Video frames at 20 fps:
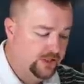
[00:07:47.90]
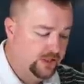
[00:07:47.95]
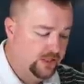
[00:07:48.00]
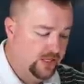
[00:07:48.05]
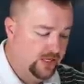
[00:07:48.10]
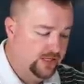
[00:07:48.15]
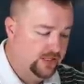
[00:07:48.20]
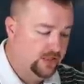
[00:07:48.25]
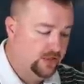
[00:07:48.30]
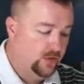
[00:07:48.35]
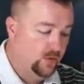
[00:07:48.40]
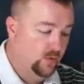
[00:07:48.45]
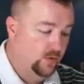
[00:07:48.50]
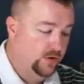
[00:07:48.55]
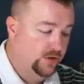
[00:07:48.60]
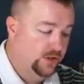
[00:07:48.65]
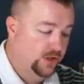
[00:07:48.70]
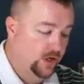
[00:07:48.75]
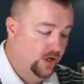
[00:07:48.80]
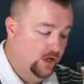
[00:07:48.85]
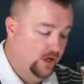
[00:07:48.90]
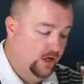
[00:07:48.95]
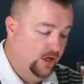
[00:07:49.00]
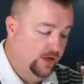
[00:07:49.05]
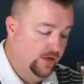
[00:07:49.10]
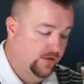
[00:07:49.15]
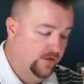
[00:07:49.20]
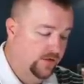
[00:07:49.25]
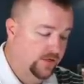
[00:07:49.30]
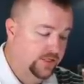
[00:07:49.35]
light source
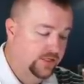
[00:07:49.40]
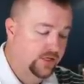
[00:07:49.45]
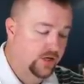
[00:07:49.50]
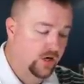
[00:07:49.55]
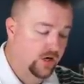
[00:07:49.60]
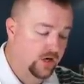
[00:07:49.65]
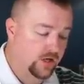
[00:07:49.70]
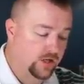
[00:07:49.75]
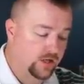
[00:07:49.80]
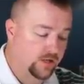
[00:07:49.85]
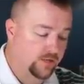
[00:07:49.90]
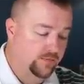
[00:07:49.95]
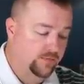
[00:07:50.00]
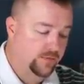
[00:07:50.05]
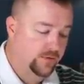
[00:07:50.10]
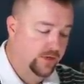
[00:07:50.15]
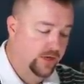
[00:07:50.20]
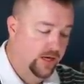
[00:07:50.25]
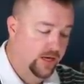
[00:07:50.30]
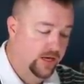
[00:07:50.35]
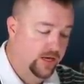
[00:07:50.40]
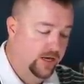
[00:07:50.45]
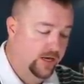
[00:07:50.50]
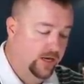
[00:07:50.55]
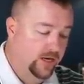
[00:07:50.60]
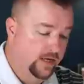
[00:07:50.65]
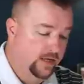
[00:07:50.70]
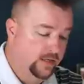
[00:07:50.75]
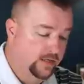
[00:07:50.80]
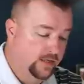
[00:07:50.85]
on this column
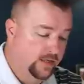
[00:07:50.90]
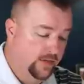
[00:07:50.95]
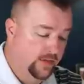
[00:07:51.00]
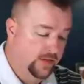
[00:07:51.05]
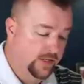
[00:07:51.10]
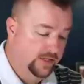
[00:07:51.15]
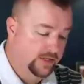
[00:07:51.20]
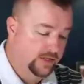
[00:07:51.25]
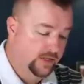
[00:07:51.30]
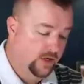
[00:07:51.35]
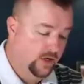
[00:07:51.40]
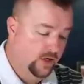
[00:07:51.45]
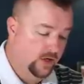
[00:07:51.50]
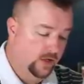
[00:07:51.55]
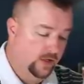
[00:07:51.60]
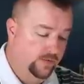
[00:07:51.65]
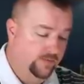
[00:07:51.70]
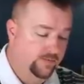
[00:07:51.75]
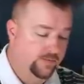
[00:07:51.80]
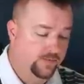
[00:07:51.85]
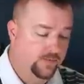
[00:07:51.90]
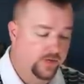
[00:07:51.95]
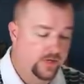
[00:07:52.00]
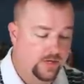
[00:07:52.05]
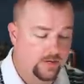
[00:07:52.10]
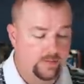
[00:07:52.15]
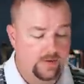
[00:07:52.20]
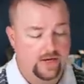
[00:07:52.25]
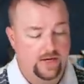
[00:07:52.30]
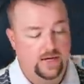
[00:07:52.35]
and this column
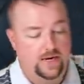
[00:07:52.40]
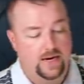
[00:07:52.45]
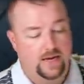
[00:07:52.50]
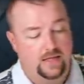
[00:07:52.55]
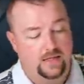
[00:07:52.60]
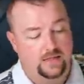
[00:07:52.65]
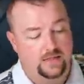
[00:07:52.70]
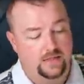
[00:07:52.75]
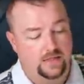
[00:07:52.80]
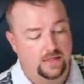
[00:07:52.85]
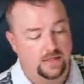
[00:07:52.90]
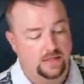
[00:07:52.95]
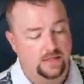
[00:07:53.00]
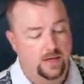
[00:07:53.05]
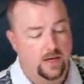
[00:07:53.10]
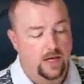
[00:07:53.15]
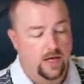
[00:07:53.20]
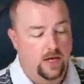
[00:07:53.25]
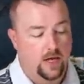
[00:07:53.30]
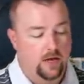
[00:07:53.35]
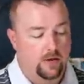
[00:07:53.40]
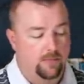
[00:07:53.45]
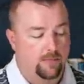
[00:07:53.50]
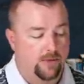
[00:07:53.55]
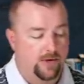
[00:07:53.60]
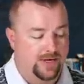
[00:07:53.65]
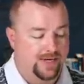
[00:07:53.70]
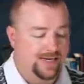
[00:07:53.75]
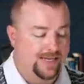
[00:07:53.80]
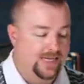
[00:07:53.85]
in my analysis.
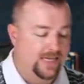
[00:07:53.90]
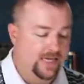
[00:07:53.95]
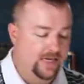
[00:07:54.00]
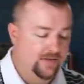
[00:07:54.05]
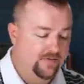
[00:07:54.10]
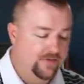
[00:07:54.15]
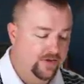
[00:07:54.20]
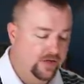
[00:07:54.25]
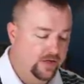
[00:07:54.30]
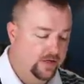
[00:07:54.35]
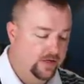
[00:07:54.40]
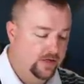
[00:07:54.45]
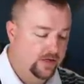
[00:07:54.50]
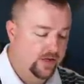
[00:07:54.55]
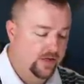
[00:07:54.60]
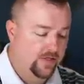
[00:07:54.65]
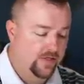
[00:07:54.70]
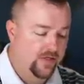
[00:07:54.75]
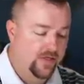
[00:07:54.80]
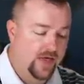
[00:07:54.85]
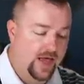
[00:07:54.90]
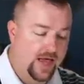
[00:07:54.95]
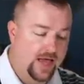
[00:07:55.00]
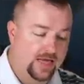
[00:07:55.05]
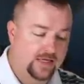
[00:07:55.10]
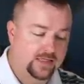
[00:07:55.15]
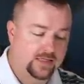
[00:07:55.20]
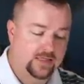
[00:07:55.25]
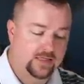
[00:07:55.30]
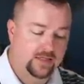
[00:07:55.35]
But given
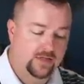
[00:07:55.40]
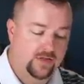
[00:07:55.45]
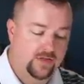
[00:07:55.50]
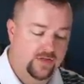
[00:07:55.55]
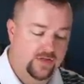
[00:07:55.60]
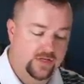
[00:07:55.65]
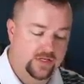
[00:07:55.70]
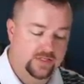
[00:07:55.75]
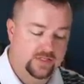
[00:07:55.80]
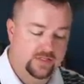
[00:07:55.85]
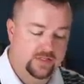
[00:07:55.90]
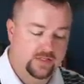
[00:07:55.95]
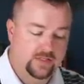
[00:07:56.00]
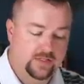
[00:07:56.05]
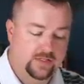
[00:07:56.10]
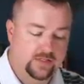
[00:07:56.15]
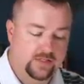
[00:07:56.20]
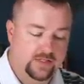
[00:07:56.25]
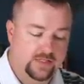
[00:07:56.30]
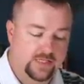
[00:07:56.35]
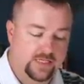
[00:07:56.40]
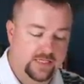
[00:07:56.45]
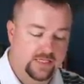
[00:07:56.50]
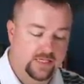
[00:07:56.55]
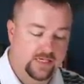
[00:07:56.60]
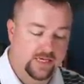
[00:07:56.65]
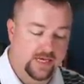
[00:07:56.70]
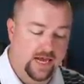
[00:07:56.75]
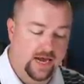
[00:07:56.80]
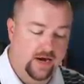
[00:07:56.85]
that this
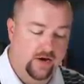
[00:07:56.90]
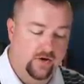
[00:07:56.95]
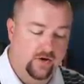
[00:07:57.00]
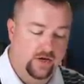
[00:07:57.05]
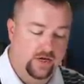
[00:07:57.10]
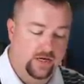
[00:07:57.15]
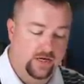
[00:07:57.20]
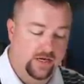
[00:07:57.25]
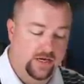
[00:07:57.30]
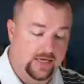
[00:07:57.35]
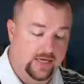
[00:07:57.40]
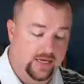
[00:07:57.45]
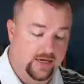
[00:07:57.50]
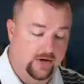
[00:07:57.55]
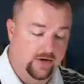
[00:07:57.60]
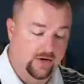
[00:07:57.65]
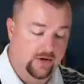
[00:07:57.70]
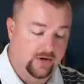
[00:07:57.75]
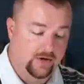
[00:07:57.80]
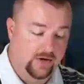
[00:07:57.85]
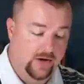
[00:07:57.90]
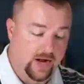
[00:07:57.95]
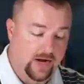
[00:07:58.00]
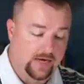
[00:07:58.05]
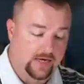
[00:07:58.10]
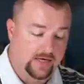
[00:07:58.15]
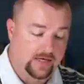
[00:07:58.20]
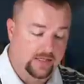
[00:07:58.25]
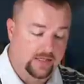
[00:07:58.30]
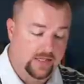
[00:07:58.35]
ceiling area here
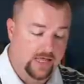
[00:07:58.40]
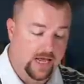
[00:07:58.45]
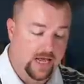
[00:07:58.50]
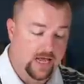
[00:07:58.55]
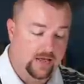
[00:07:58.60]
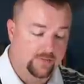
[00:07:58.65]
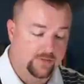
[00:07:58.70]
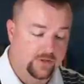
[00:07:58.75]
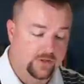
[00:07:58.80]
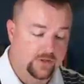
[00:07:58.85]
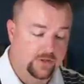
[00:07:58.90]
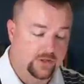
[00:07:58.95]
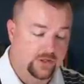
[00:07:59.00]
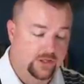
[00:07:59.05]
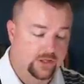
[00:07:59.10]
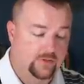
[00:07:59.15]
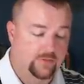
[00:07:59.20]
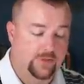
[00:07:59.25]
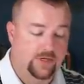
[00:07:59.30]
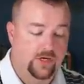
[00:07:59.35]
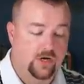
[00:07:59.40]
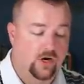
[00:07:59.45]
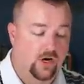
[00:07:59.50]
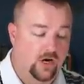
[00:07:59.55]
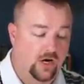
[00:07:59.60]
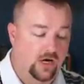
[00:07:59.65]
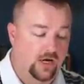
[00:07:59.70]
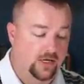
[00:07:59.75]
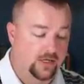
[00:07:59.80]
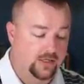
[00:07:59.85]
had collapsed just
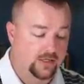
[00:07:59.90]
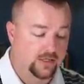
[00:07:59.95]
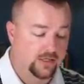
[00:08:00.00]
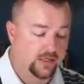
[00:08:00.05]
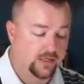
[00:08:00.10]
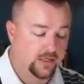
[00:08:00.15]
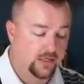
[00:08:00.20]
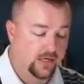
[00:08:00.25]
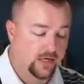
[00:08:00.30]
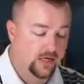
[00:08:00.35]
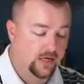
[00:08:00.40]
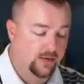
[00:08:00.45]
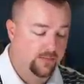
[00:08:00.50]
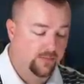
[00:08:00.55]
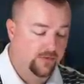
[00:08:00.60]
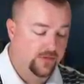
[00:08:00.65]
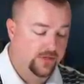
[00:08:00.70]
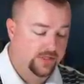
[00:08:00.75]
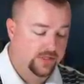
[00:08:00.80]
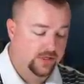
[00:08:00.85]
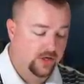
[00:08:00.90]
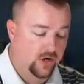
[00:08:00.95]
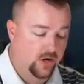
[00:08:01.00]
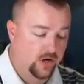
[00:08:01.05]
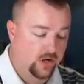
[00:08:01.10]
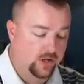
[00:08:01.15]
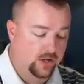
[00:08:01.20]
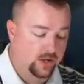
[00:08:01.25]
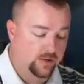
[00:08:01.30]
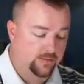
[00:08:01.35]
beyond this
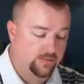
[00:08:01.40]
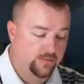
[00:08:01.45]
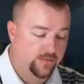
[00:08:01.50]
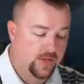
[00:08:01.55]
column,